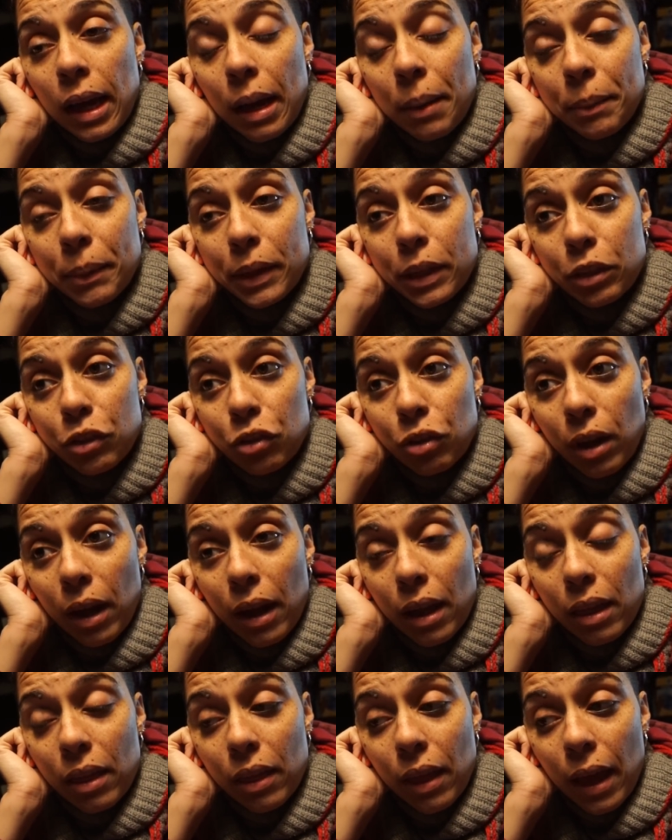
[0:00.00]
I'm going to
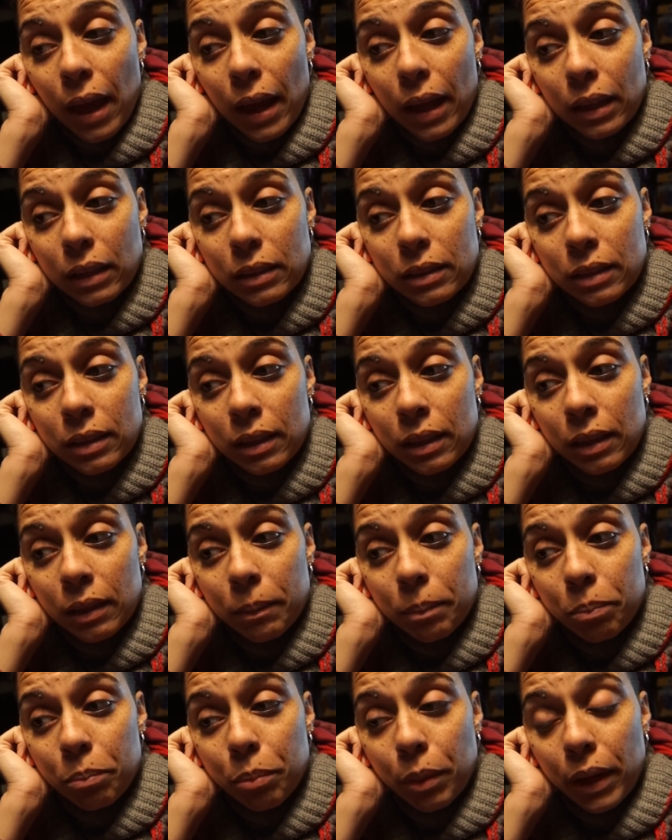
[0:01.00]
try that.
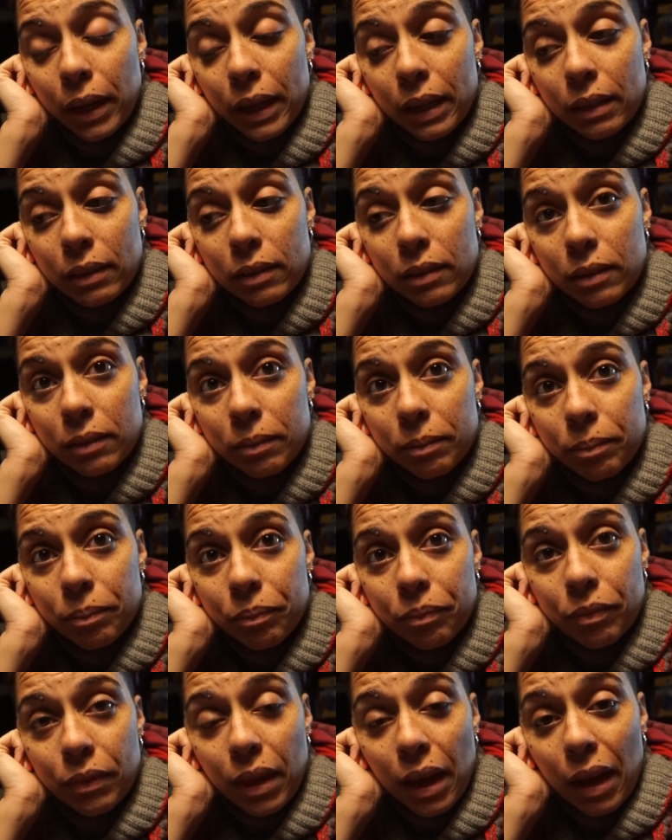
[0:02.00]
But
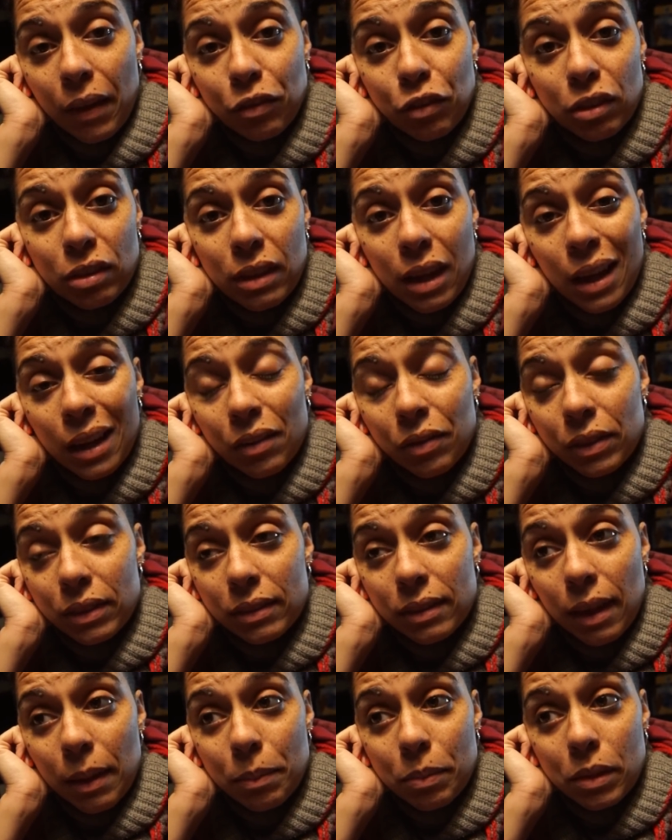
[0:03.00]
I've just kind of
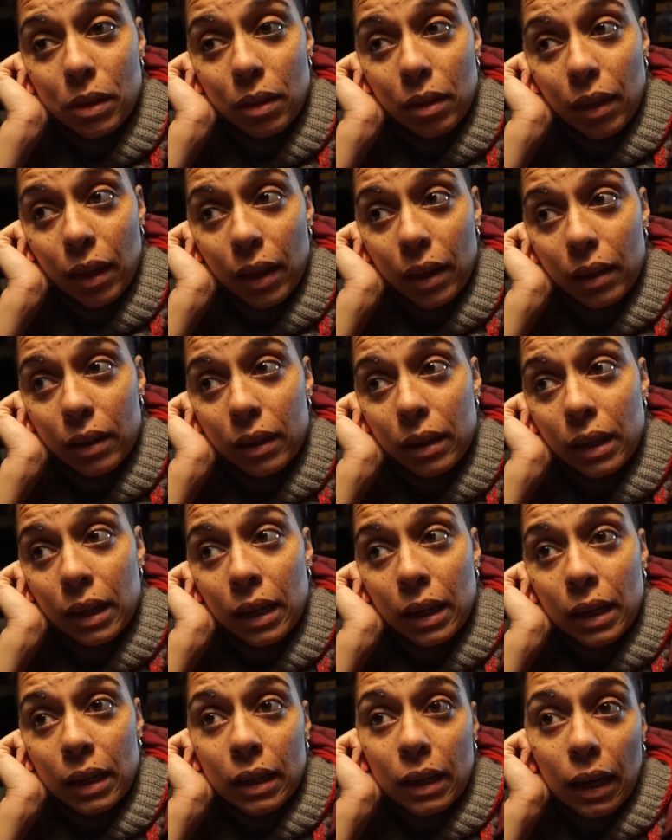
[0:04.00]
accepted that
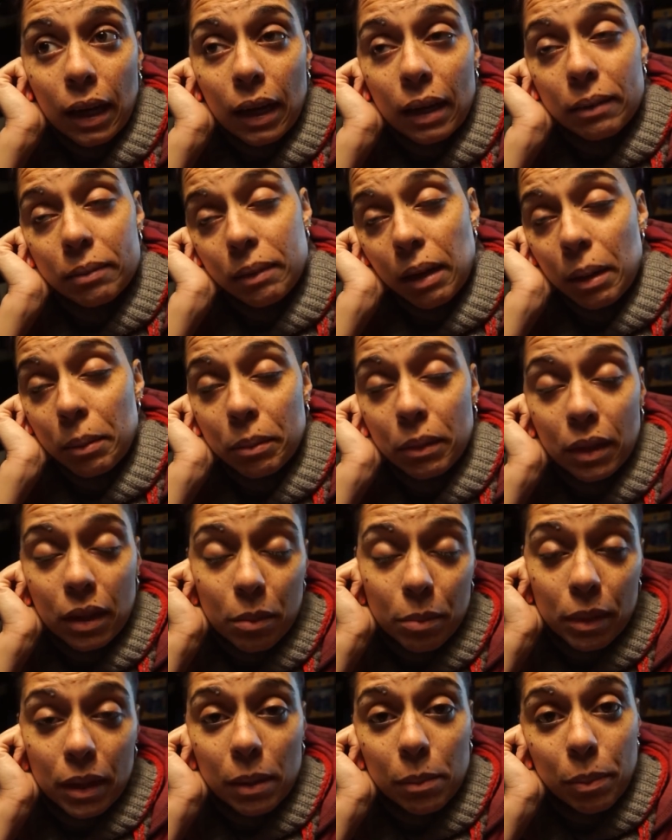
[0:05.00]
I'm
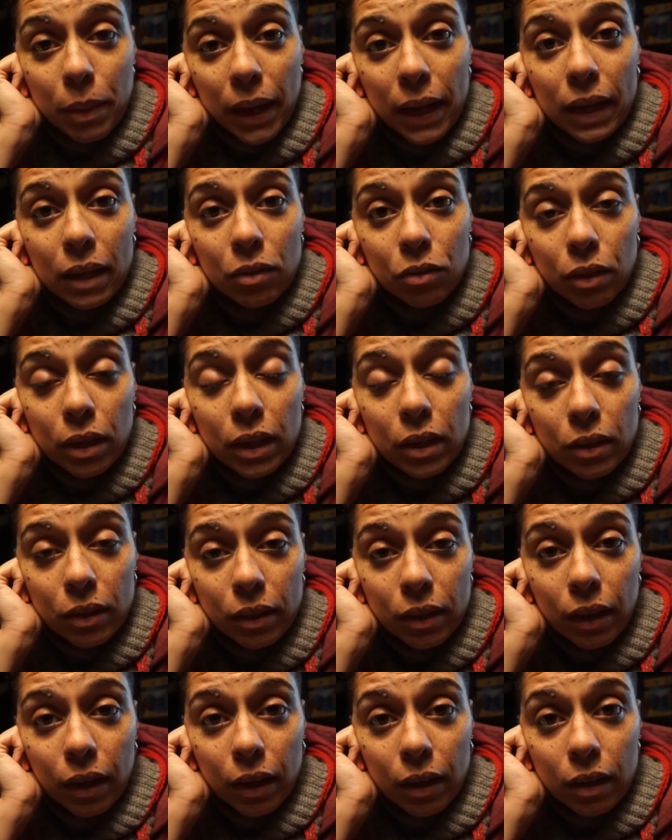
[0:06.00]
gonna be in pain here
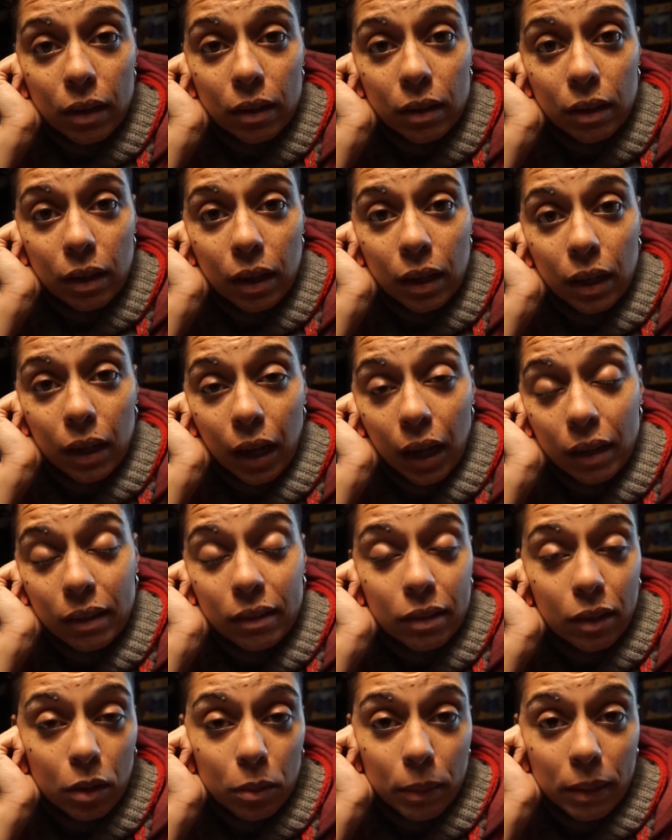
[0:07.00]
and there uh,
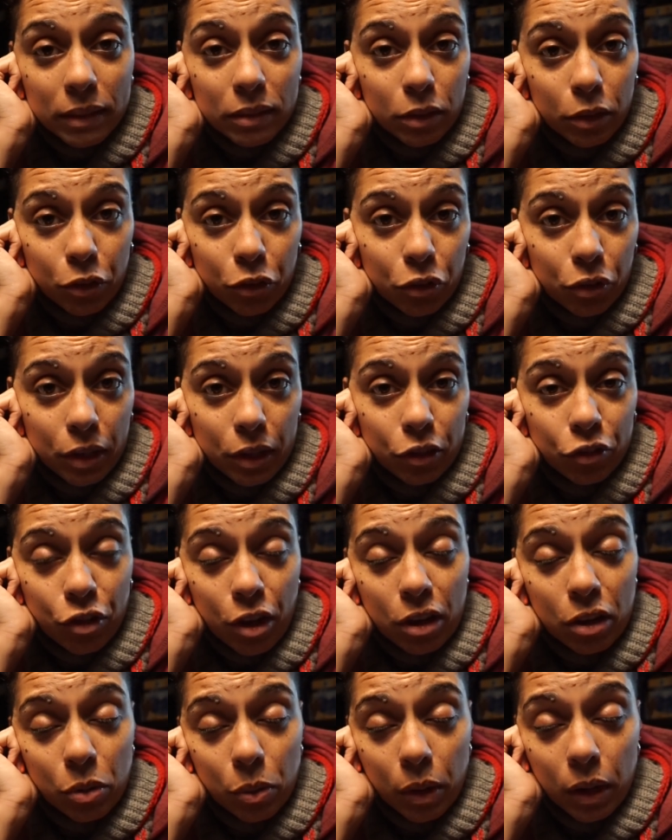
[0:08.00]
until my surgery in
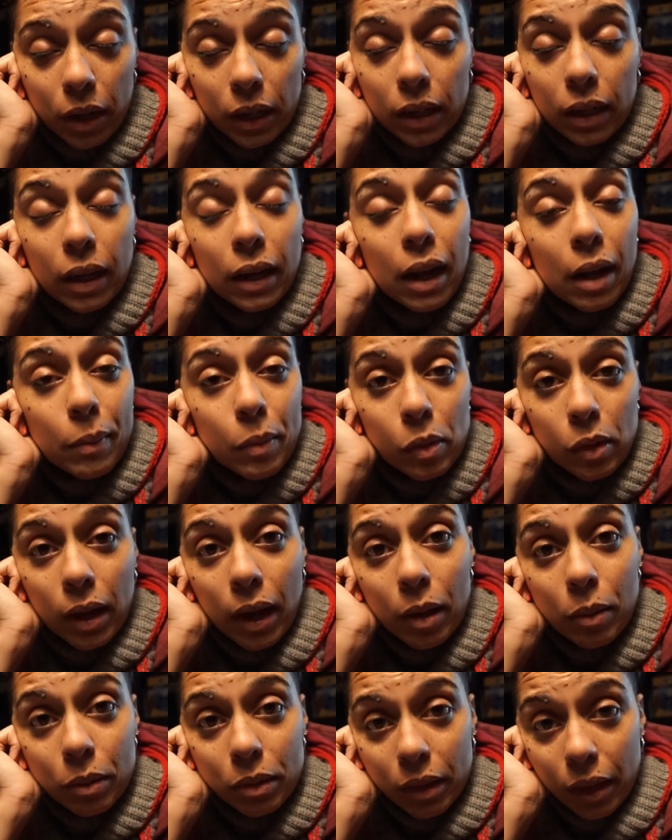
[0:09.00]
January, and I'm
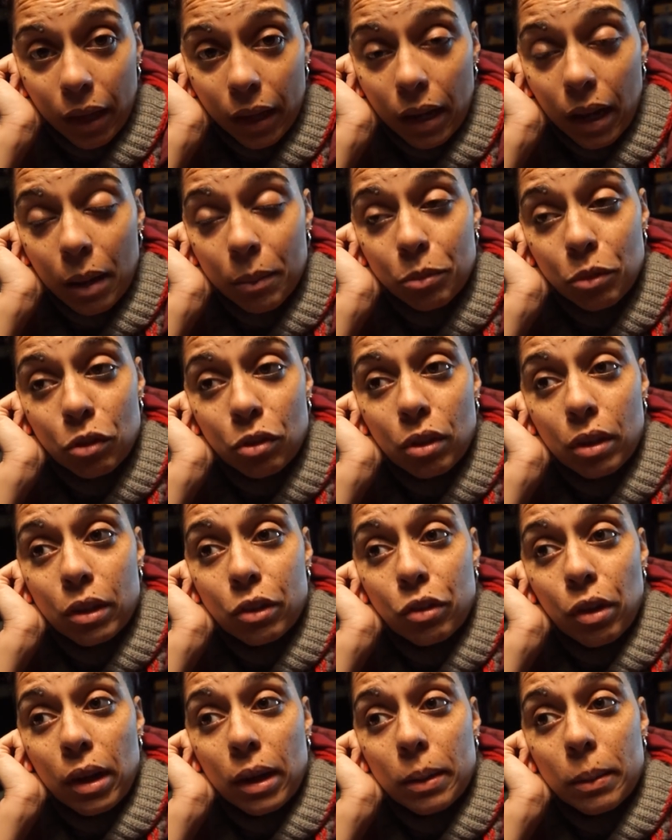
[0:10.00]
okay with that. I'm just gonna
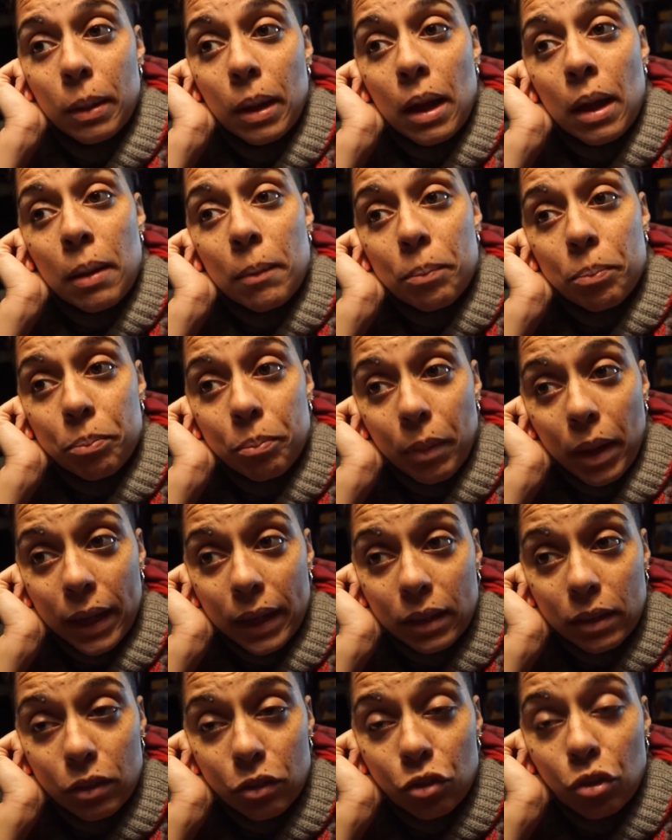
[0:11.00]
try to
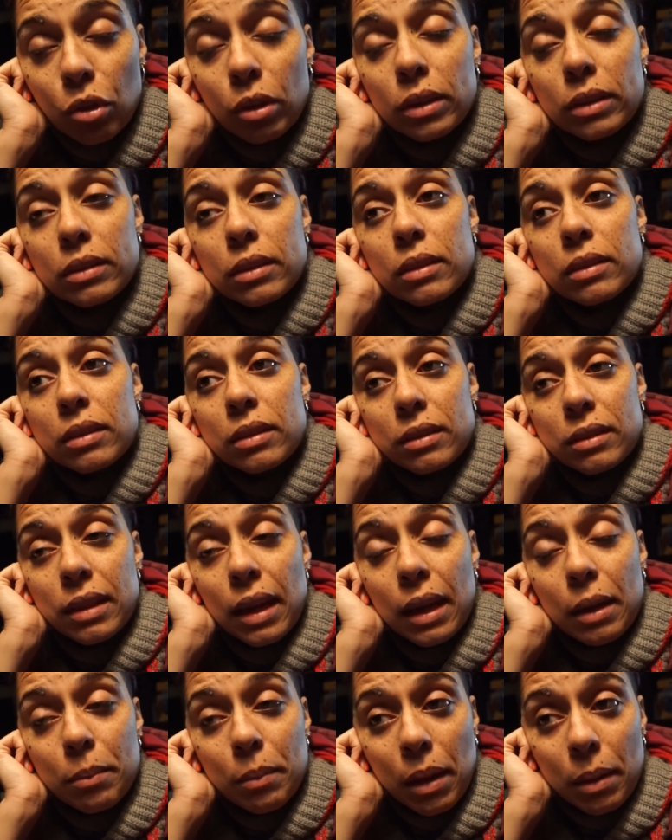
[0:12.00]
make the choices and
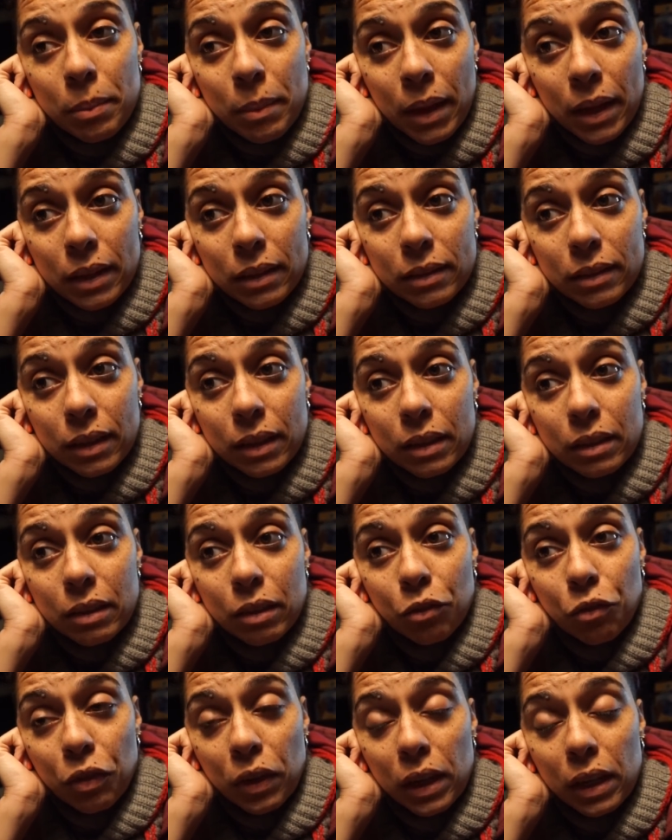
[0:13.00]
take my medicine
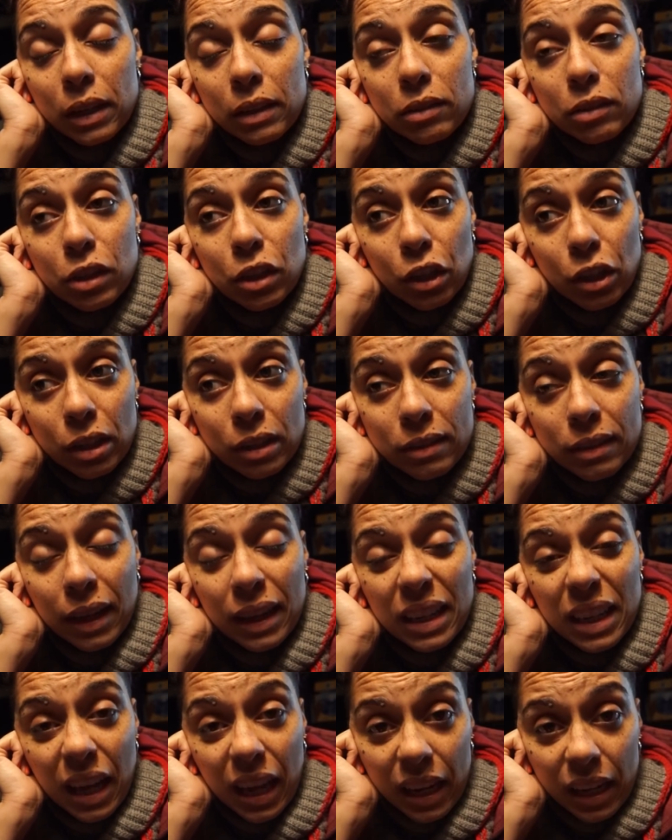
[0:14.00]
to feel as good as
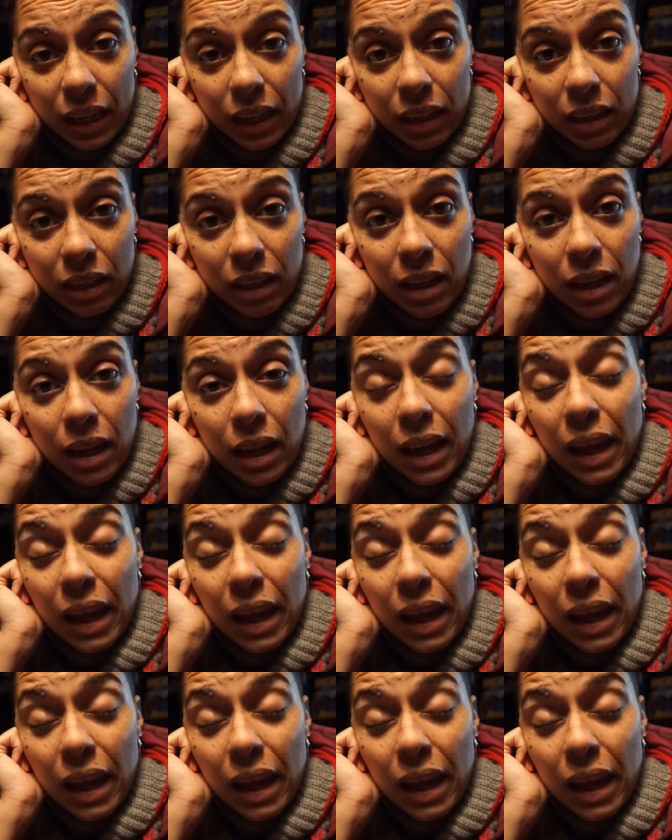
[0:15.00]
I can,